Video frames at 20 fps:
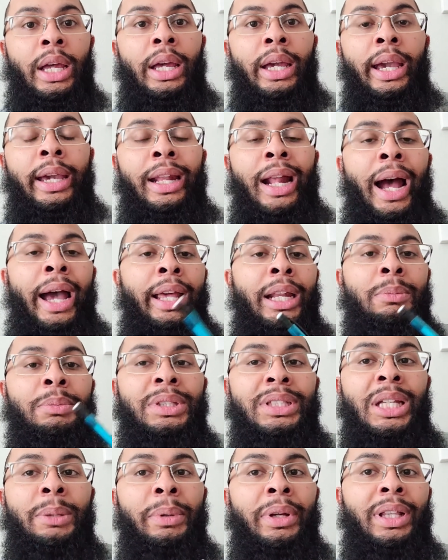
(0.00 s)
and items
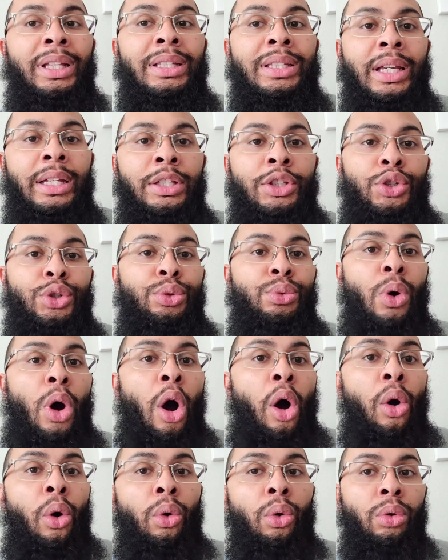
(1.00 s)
typically tend to
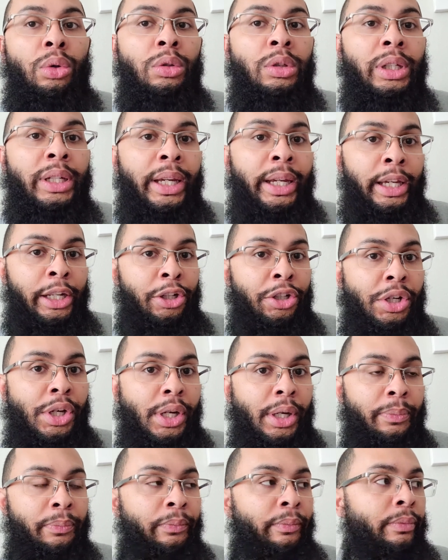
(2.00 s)
hold
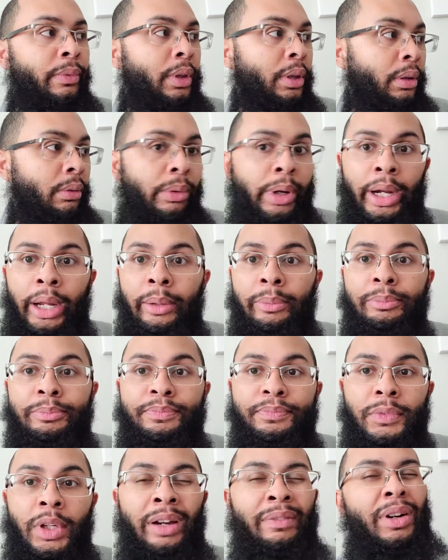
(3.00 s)
energy, right,
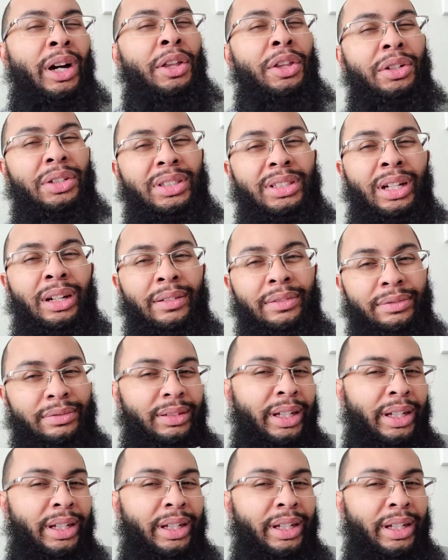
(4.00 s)
of other stuff.